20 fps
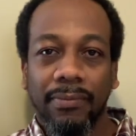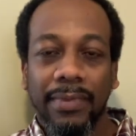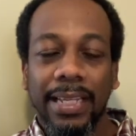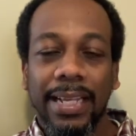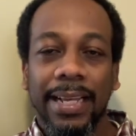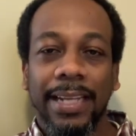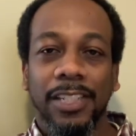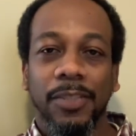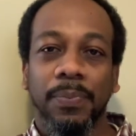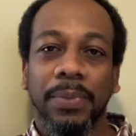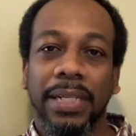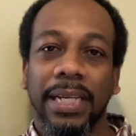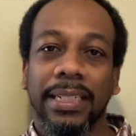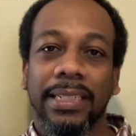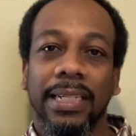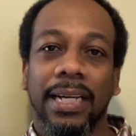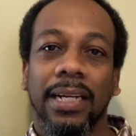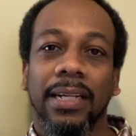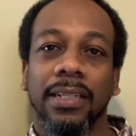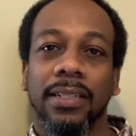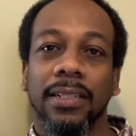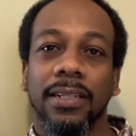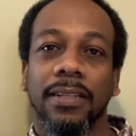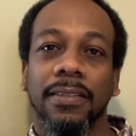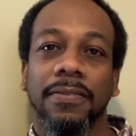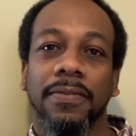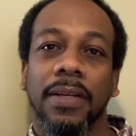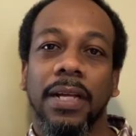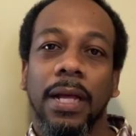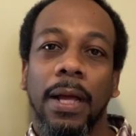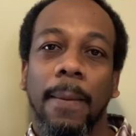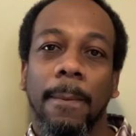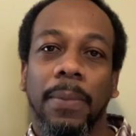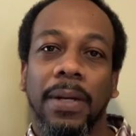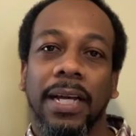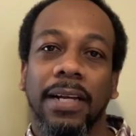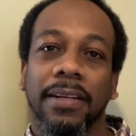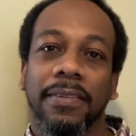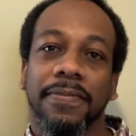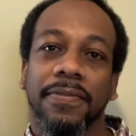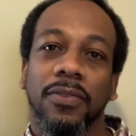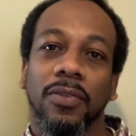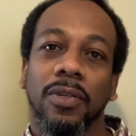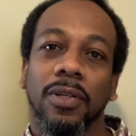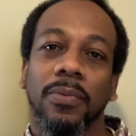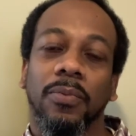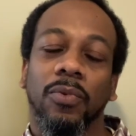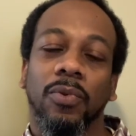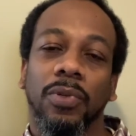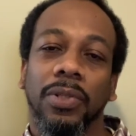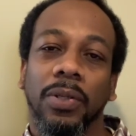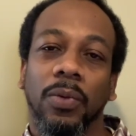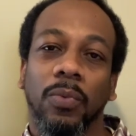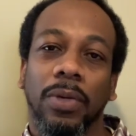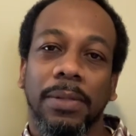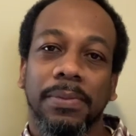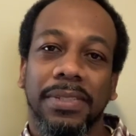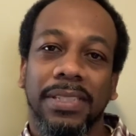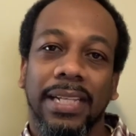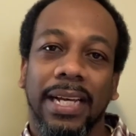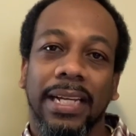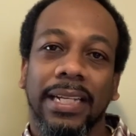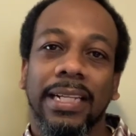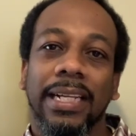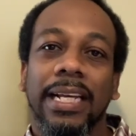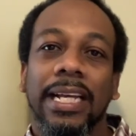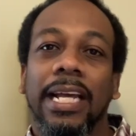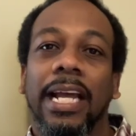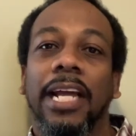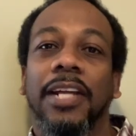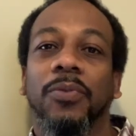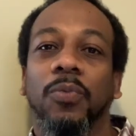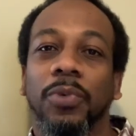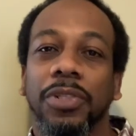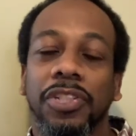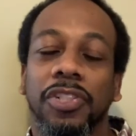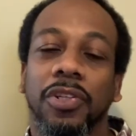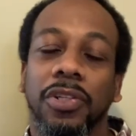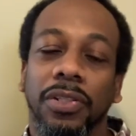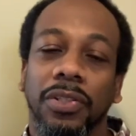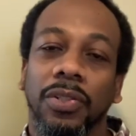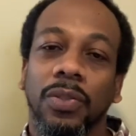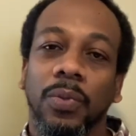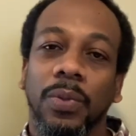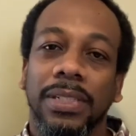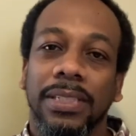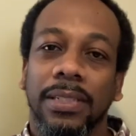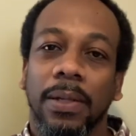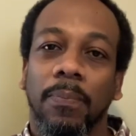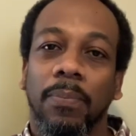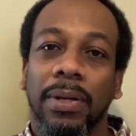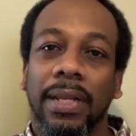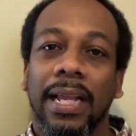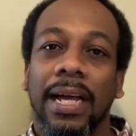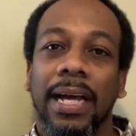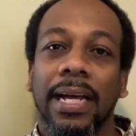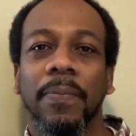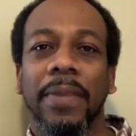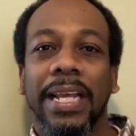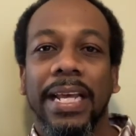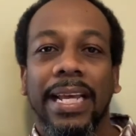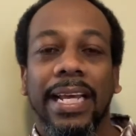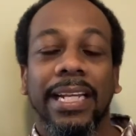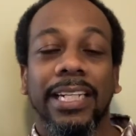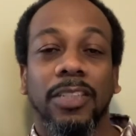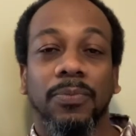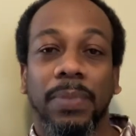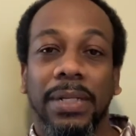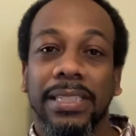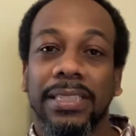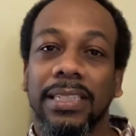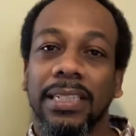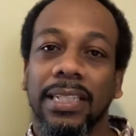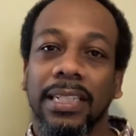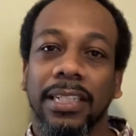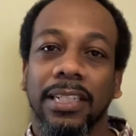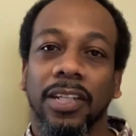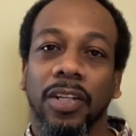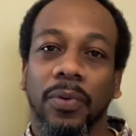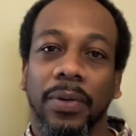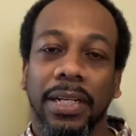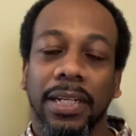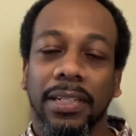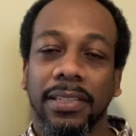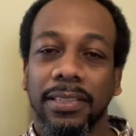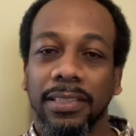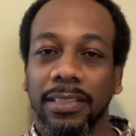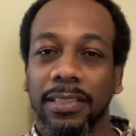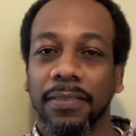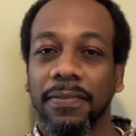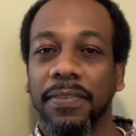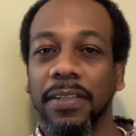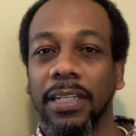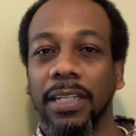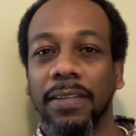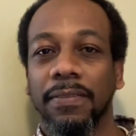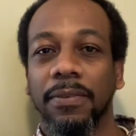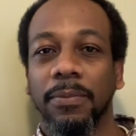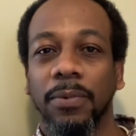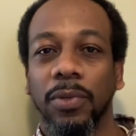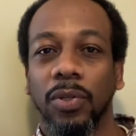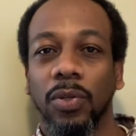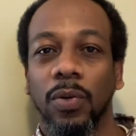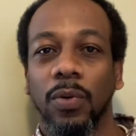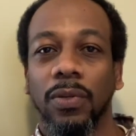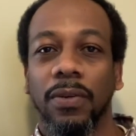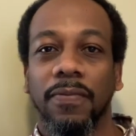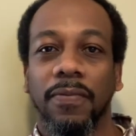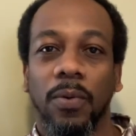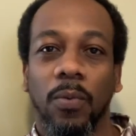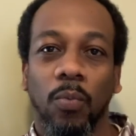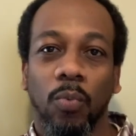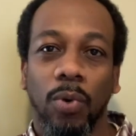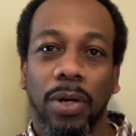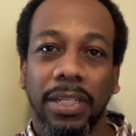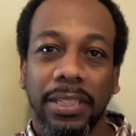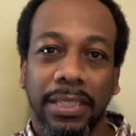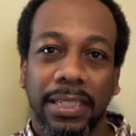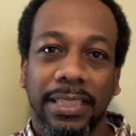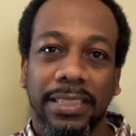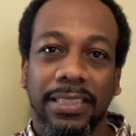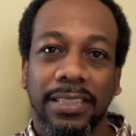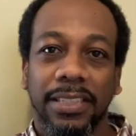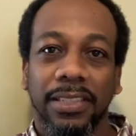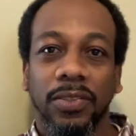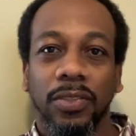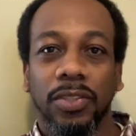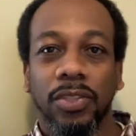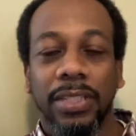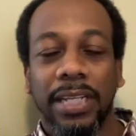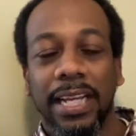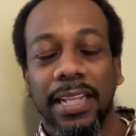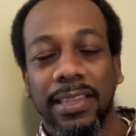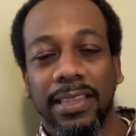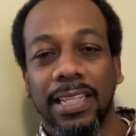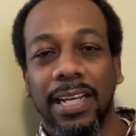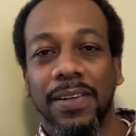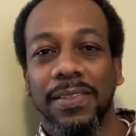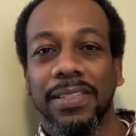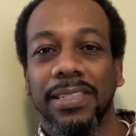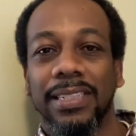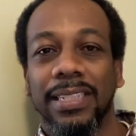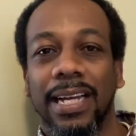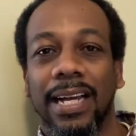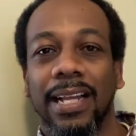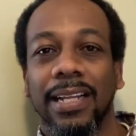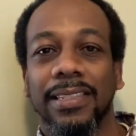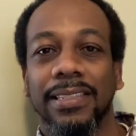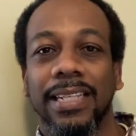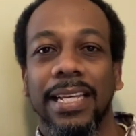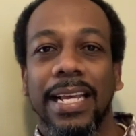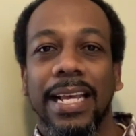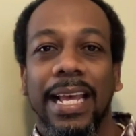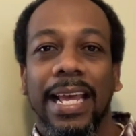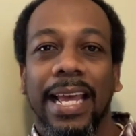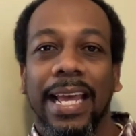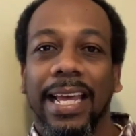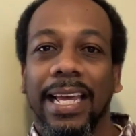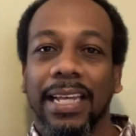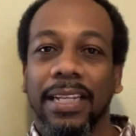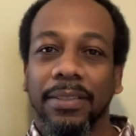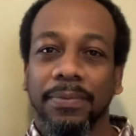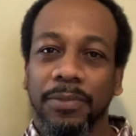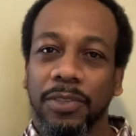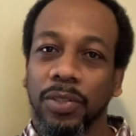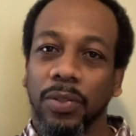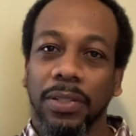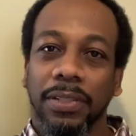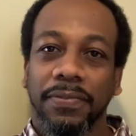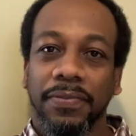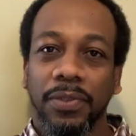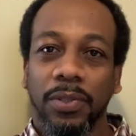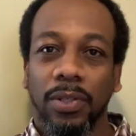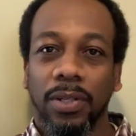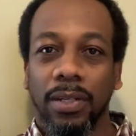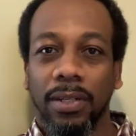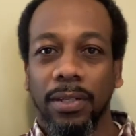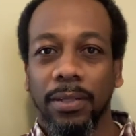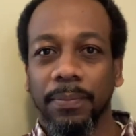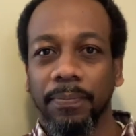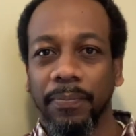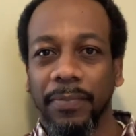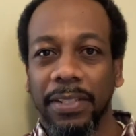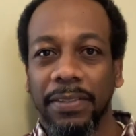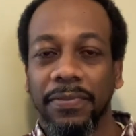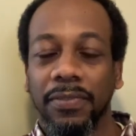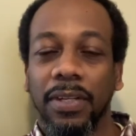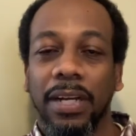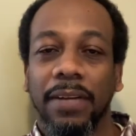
SBA.gov platform on the website, and what you can do is apply, and it's basically a grant because it's a forgivable loan from $1,000 to $10,000. And so if you have